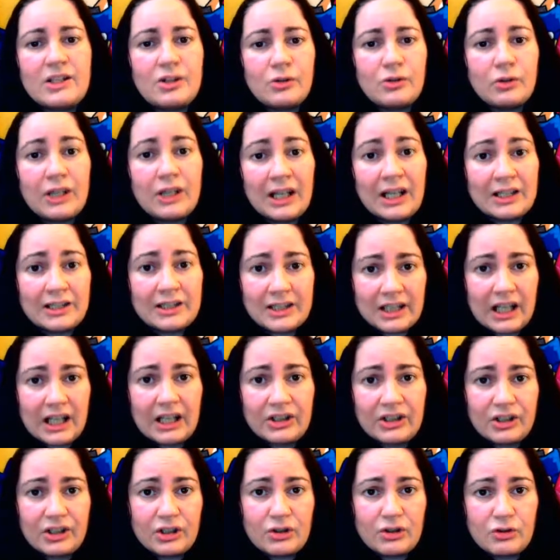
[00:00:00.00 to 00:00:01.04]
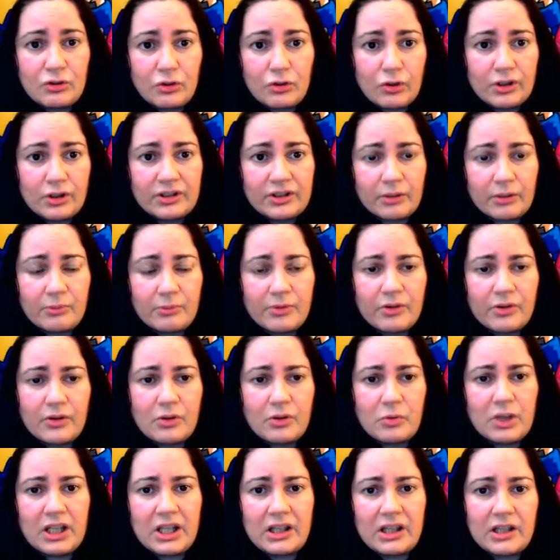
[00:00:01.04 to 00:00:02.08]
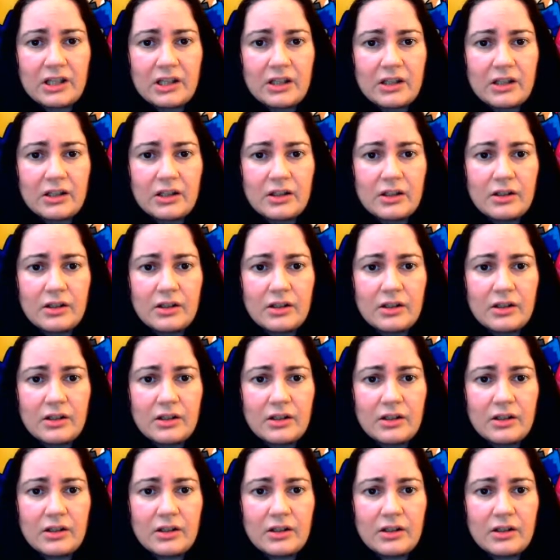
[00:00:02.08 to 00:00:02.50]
you don't actually get to enjoy something the way that